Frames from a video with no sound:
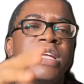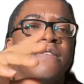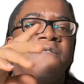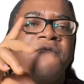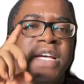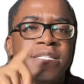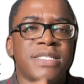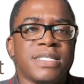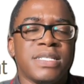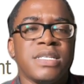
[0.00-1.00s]
The
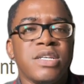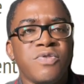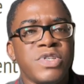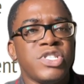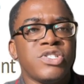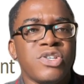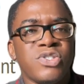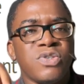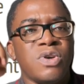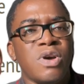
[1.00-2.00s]
first, which is
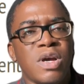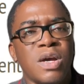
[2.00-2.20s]
also